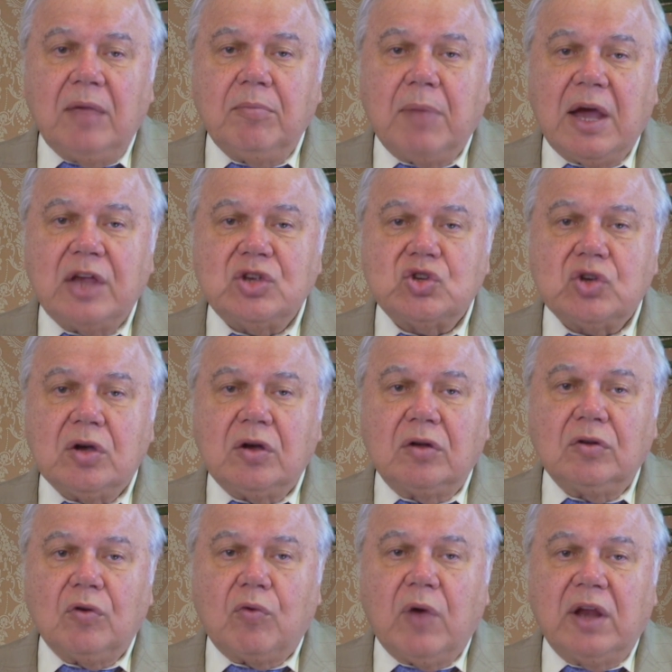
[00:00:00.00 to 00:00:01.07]
by
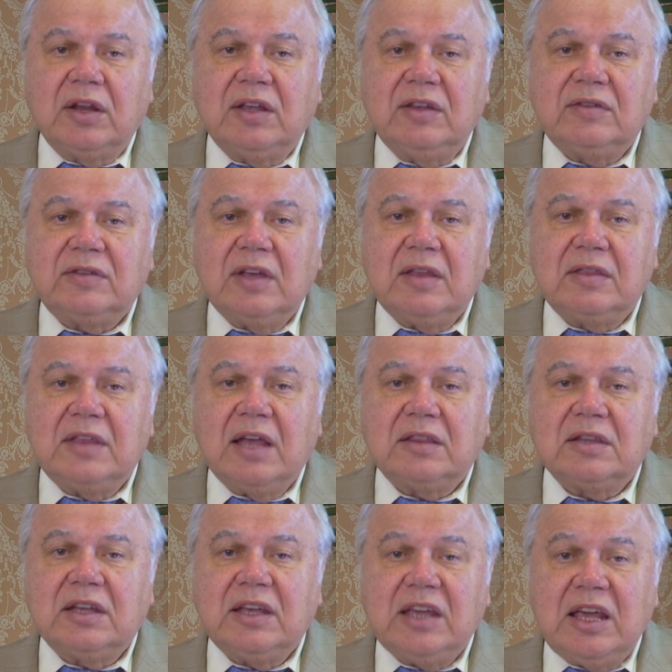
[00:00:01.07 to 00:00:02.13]
John, when he said
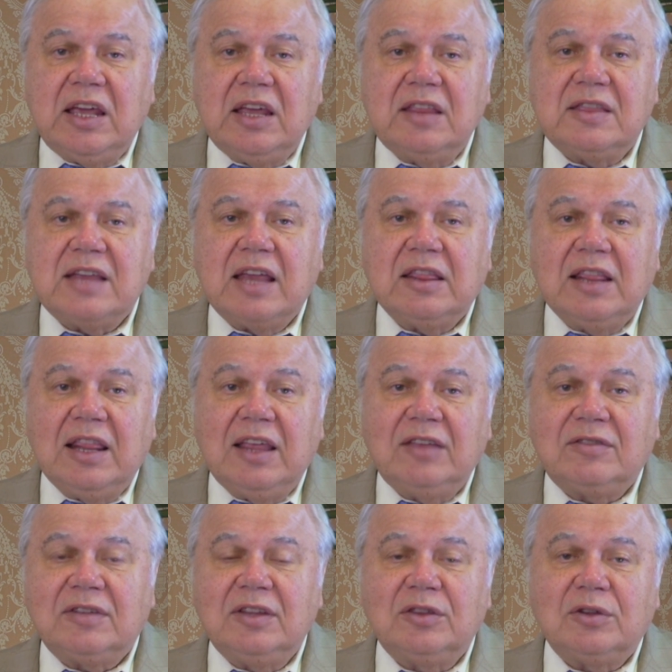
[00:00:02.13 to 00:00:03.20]
that he that
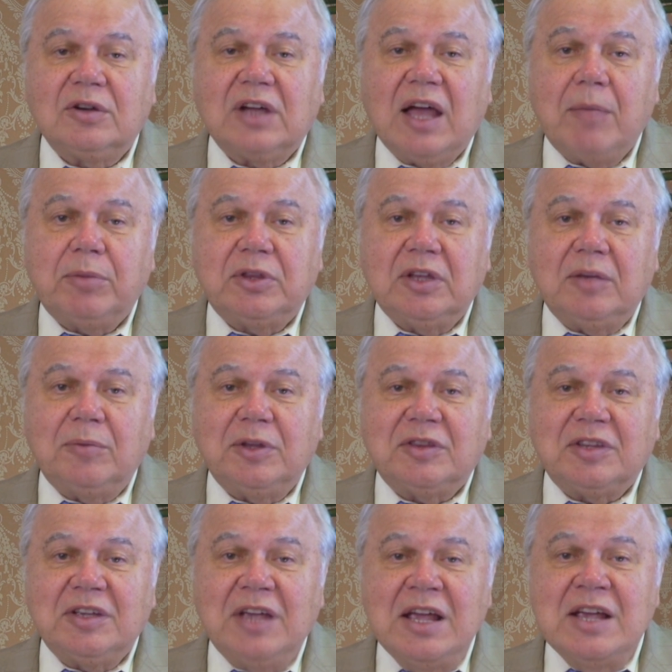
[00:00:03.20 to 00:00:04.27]
leads into
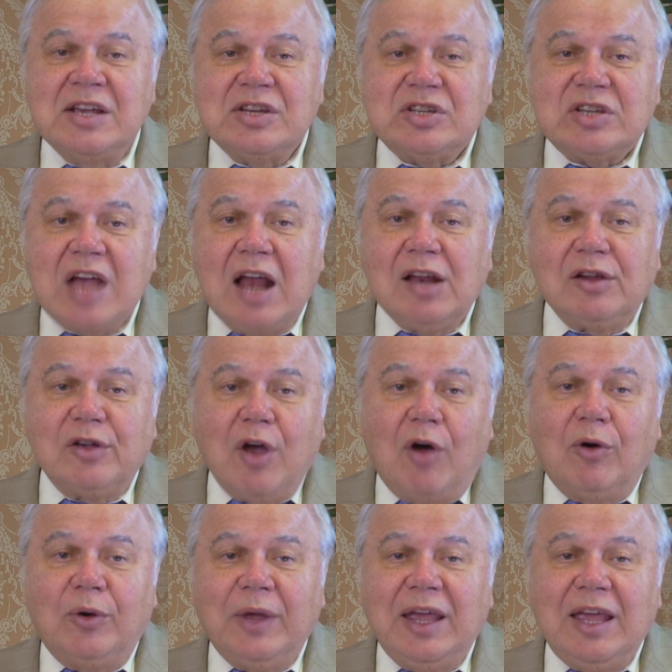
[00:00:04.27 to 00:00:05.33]
captivity shall
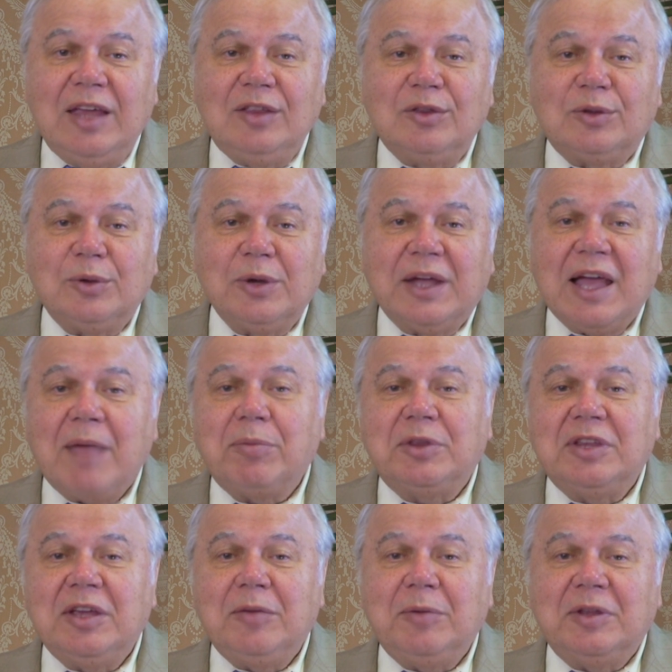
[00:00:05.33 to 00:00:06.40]
go into
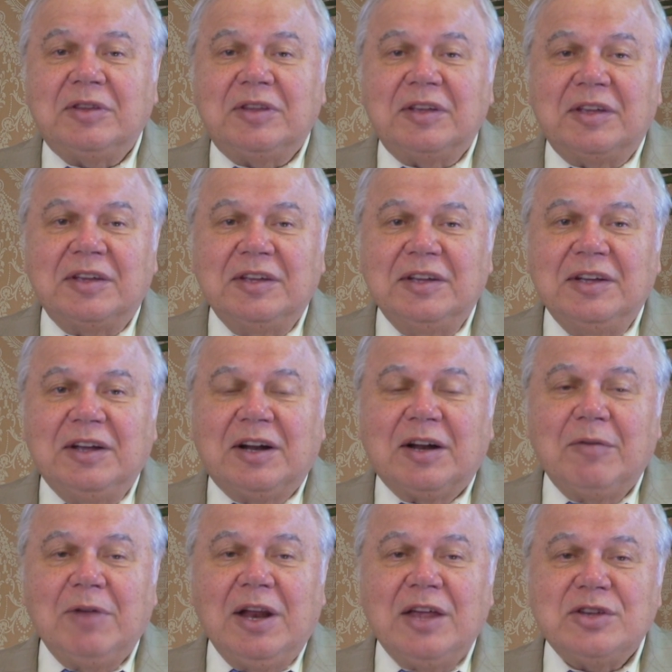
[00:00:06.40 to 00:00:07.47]
captivity.
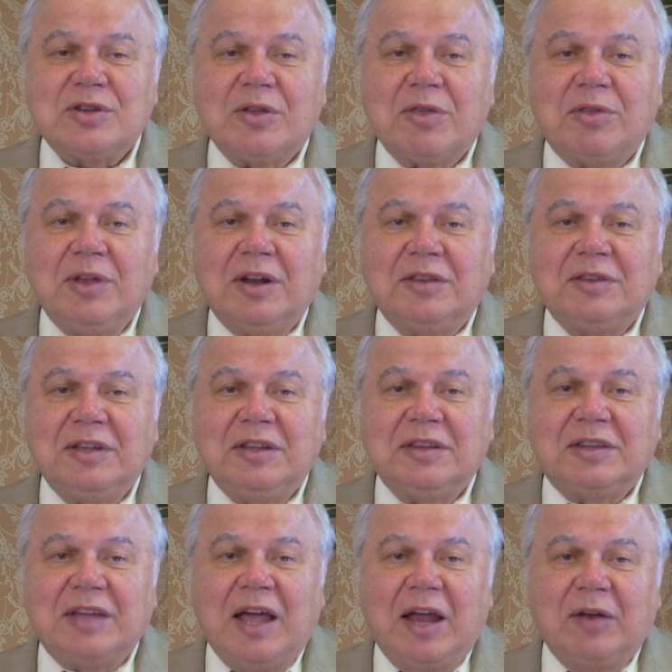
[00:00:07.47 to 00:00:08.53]
Revelation
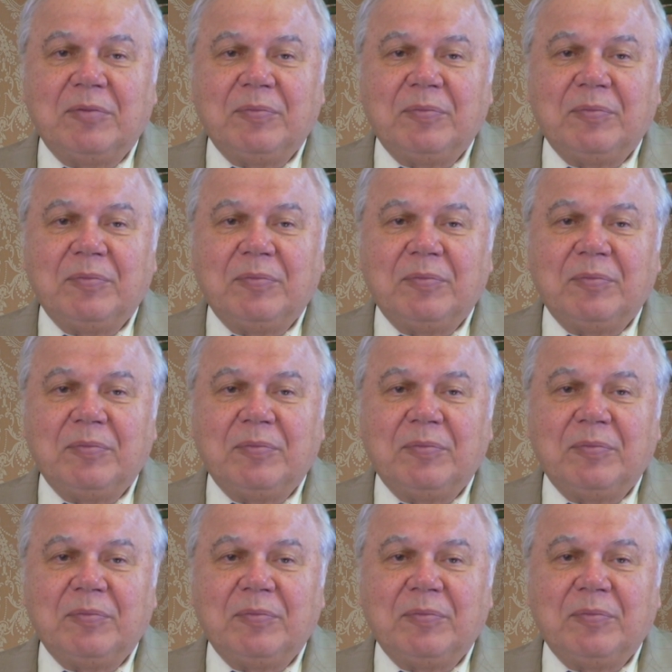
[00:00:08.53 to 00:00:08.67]
13:10.